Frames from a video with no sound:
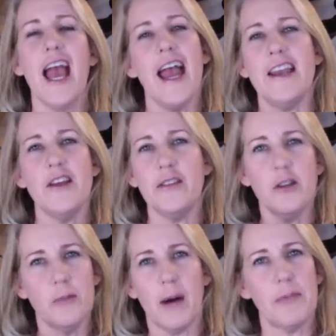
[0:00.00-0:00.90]
and you
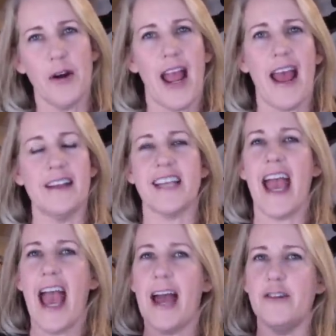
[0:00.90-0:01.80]
lube up your hand,
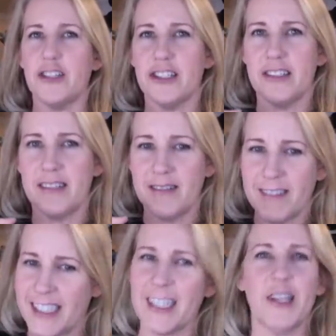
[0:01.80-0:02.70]
and you just
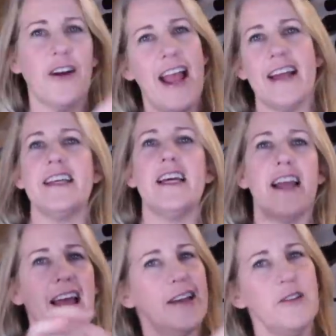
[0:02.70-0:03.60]
stick your hand in,
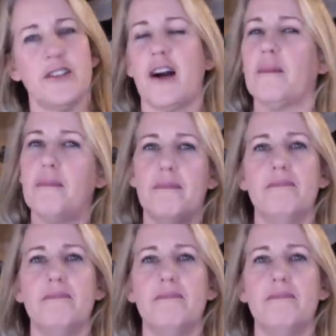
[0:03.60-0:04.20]
and you start